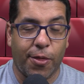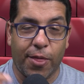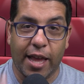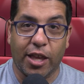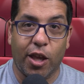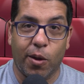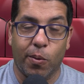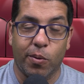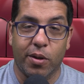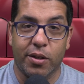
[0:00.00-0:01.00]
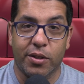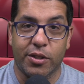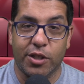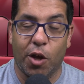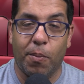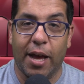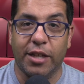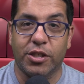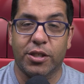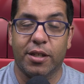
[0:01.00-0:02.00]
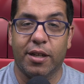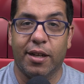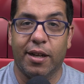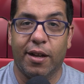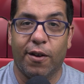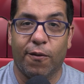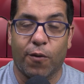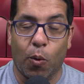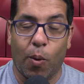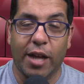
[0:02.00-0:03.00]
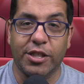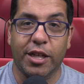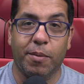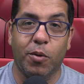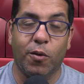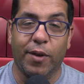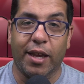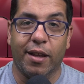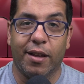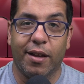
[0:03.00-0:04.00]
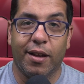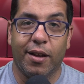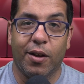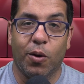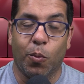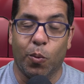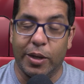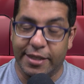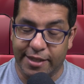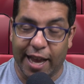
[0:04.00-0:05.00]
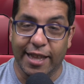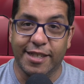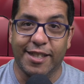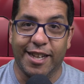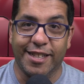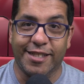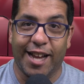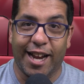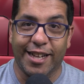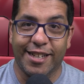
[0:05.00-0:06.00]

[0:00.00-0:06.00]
thank you so much for watching a movie with Silas Lindenstein.